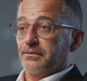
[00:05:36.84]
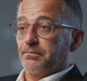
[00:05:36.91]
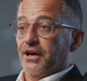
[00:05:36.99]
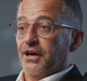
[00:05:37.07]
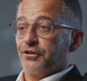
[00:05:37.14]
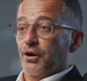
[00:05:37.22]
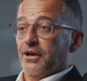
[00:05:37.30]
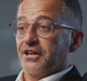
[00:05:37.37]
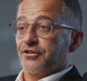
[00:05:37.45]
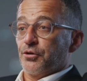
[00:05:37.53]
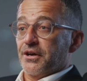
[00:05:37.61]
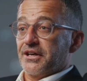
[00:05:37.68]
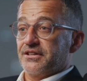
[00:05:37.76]
By
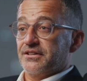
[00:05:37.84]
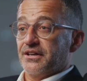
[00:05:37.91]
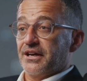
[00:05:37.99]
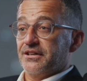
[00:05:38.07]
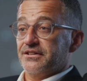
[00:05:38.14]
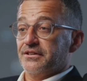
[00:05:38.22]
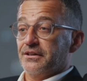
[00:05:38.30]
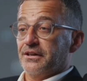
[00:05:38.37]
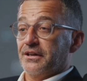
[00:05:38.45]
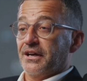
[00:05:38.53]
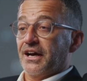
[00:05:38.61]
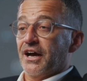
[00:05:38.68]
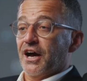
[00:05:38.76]
2026,
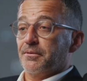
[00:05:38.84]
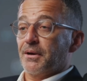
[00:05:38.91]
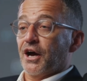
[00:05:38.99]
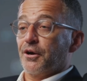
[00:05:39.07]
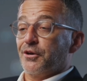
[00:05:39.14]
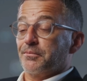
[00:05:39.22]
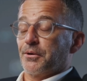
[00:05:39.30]
AI powered